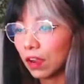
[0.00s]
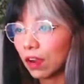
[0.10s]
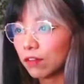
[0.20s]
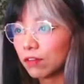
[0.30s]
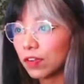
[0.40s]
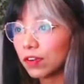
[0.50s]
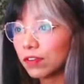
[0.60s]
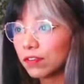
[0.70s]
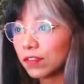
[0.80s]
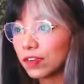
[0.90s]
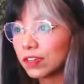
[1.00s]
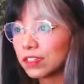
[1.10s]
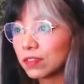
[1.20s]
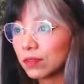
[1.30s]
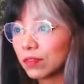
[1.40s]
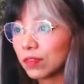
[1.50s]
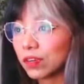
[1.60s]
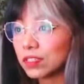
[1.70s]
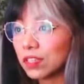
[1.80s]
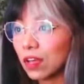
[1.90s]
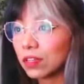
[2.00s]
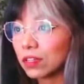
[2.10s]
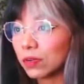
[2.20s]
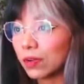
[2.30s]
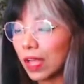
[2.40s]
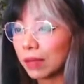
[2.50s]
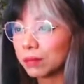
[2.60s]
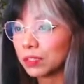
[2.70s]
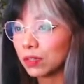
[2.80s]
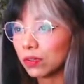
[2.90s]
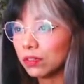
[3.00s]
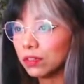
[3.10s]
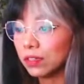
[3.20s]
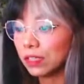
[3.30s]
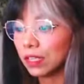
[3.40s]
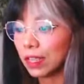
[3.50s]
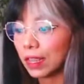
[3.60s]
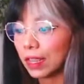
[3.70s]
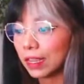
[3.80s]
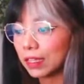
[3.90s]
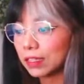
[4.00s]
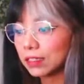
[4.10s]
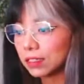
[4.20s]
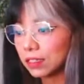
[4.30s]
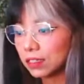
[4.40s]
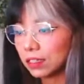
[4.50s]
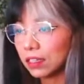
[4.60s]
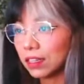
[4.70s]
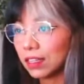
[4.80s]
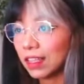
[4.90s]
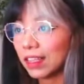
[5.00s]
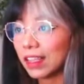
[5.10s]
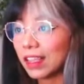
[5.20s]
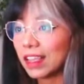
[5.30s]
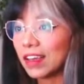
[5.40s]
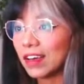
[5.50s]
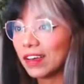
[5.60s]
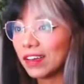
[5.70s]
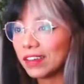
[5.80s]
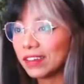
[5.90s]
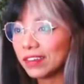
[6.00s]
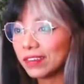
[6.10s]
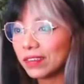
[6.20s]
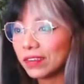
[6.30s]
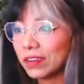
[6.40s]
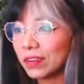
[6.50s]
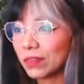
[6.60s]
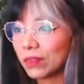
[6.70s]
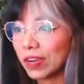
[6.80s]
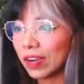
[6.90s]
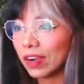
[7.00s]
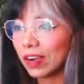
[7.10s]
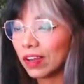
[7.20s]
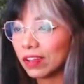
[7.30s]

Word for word: our very first reverse hollow Absol, and a hollow rare